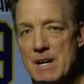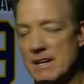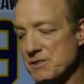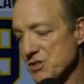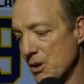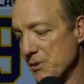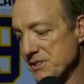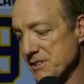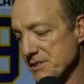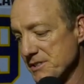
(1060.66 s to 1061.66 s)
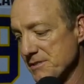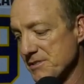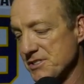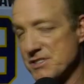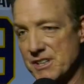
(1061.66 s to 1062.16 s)
And so this is
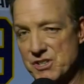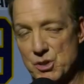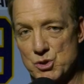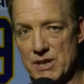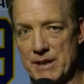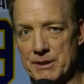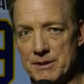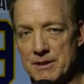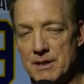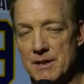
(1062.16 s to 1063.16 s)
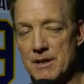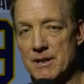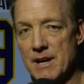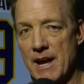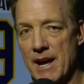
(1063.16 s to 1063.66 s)
6 years later.
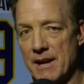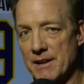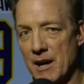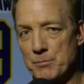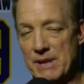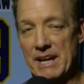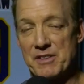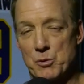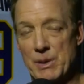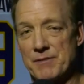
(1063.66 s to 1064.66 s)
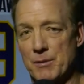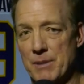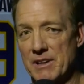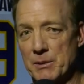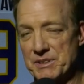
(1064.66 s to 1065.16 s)
And I'm playing in the Arena
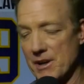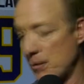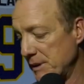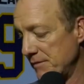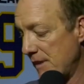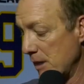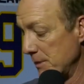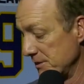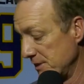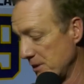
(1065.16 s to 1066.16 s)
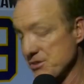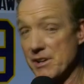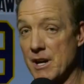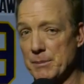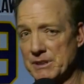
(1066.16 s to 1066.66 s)
Football League with the Albany Firebirds. And I'll show you
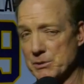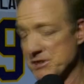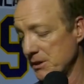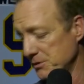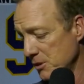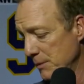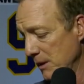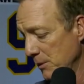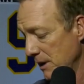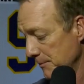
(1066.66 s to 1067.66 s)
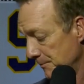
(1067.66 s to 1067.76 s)
a couple dudes here, too, by the way.